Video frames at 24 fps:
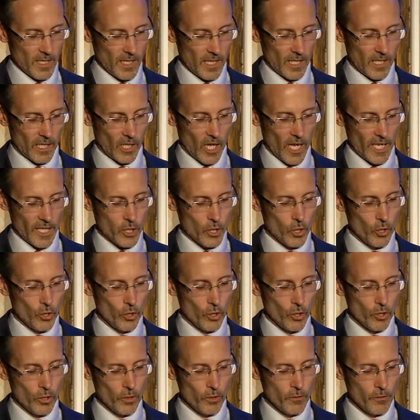Like
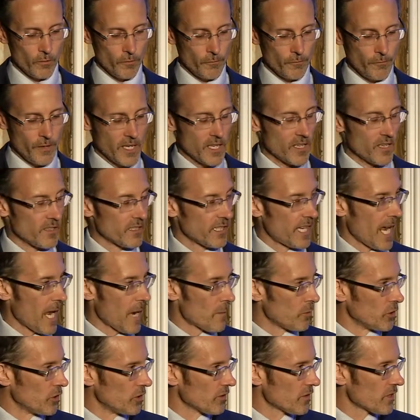your Findon
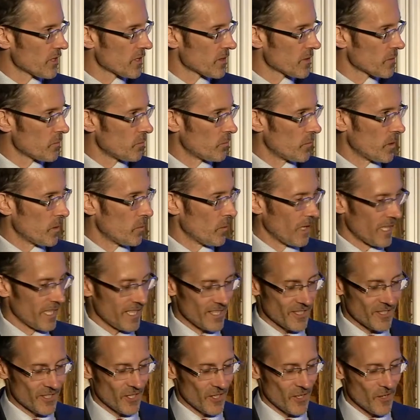Camels, we're
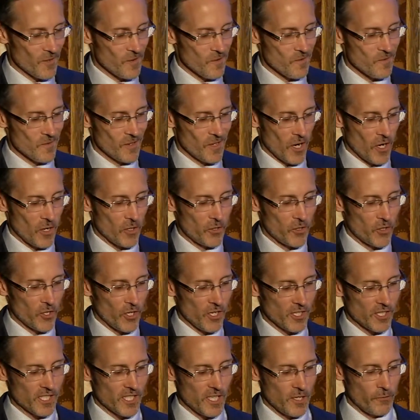willing to go
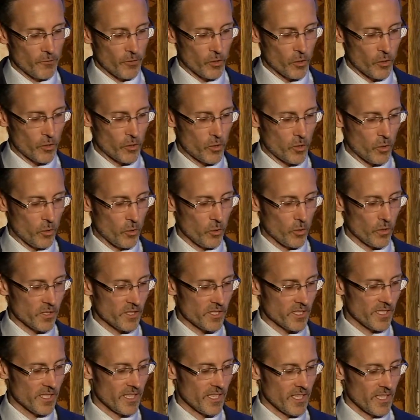thirsty for a good
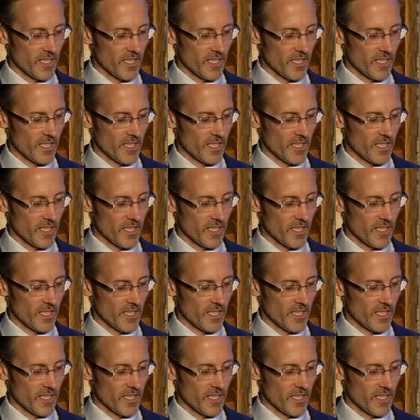cause,